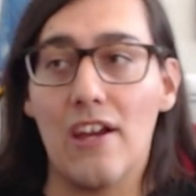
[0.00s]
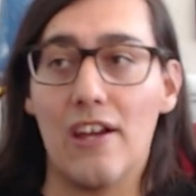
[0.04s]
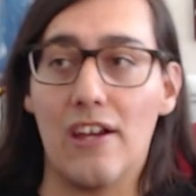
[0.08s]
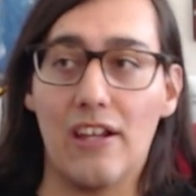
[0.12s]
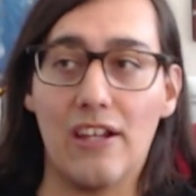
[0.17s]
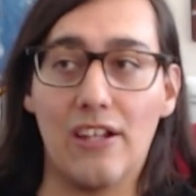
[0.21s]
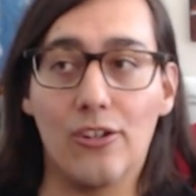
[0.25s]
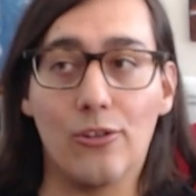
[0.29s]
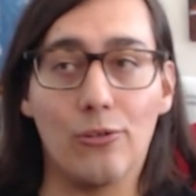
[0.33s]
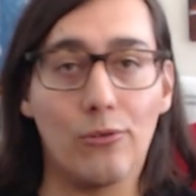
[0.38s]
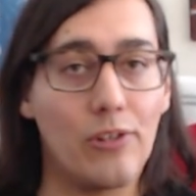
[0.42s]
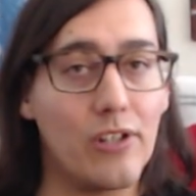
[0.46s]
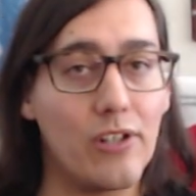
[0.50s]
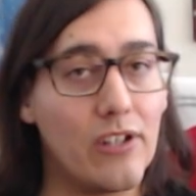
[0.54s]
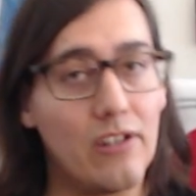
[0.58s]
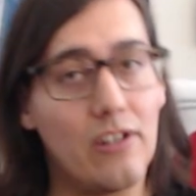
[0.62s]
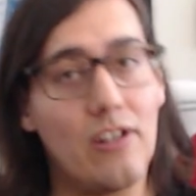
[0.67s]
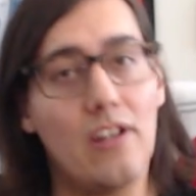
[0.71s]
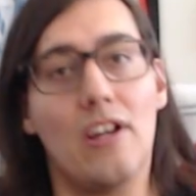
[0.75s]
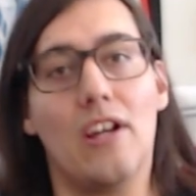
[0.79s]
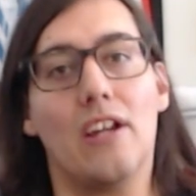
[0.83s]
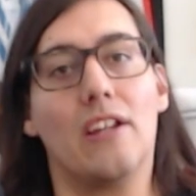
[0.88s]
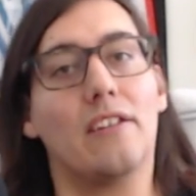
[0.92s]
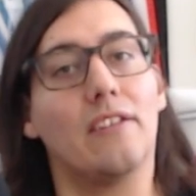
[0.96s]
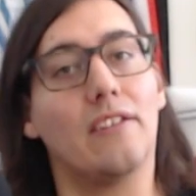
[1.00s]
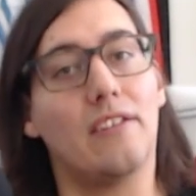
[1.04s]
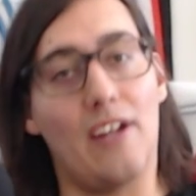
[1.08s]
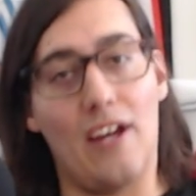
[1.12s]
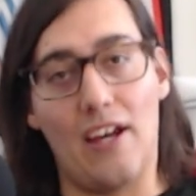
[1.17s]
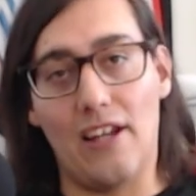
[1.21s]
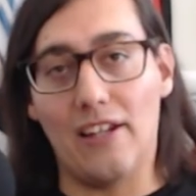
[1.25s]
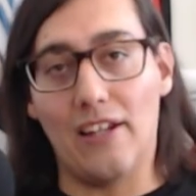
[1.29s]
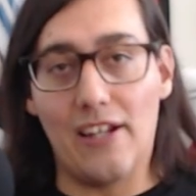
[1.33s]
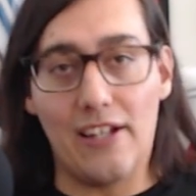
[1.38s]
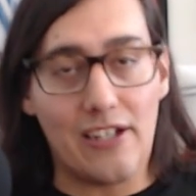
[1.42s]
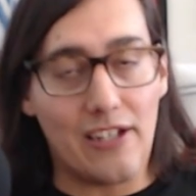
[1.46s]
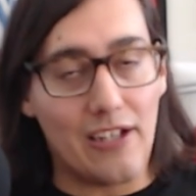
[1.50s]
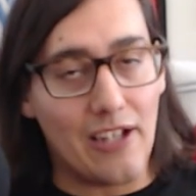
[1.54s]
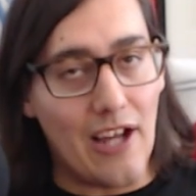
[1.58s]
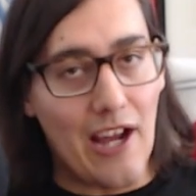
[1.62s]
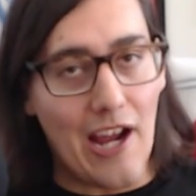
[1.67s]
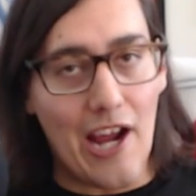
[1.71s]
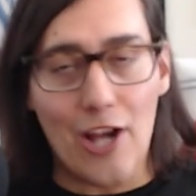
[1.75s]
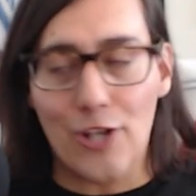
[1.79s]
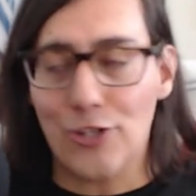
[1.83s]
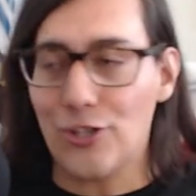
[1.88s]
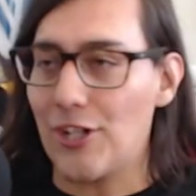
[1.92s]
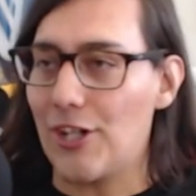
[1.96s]
entering the L A
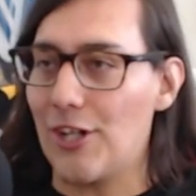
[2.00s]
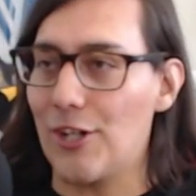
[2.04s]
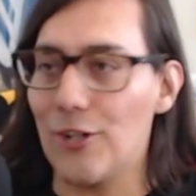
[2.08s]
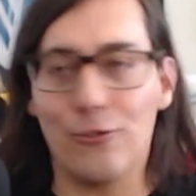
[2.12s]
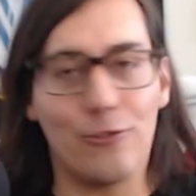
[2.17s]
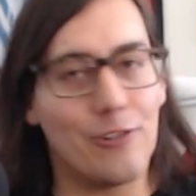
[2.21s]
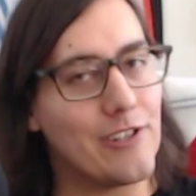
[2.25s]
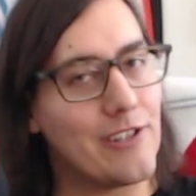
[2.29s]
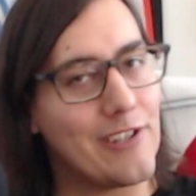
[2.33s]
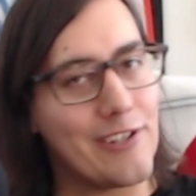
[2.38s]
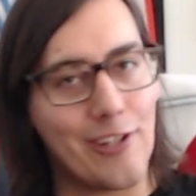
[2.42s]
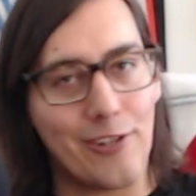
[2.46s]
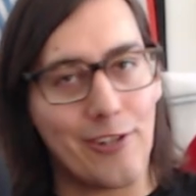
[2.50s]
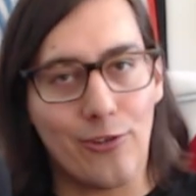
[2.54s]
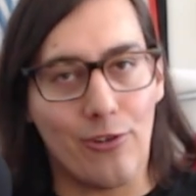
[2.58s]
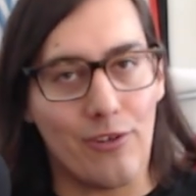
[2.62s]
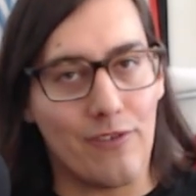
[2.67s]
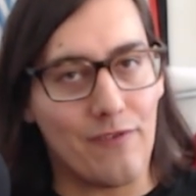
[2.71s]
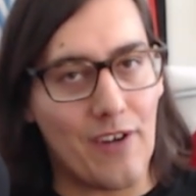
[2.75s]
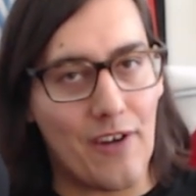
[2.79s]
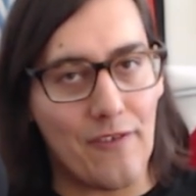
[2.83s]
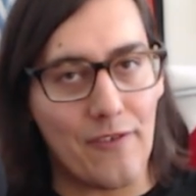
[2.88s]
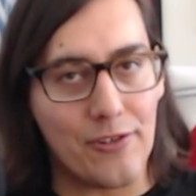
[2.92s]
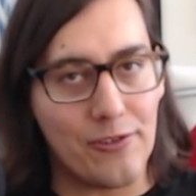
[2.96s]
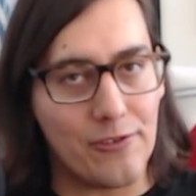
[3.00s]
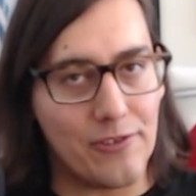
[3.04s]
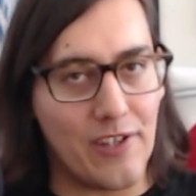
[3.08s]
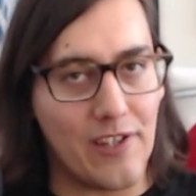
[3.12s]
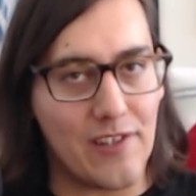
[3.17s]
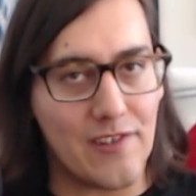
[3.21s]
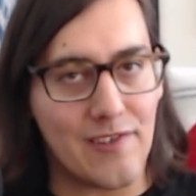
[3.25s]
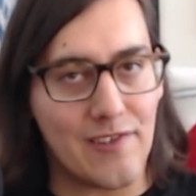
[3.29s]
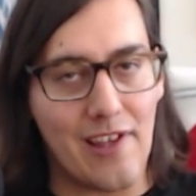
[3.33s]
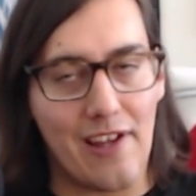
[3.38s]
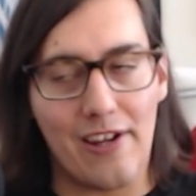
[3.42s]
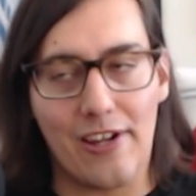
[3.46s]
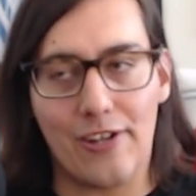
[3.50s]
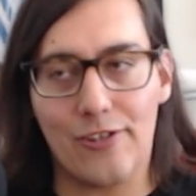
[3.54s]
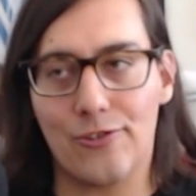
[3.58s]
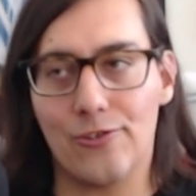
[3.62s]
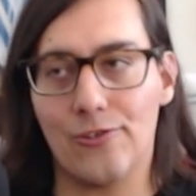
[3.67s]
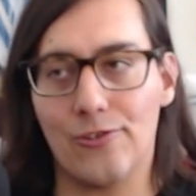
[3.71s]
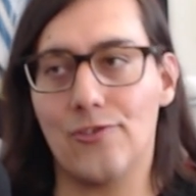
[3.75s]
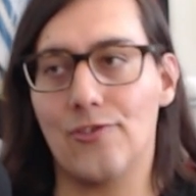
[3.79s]
Clash, entering the Daytona five hundred, things of that nature.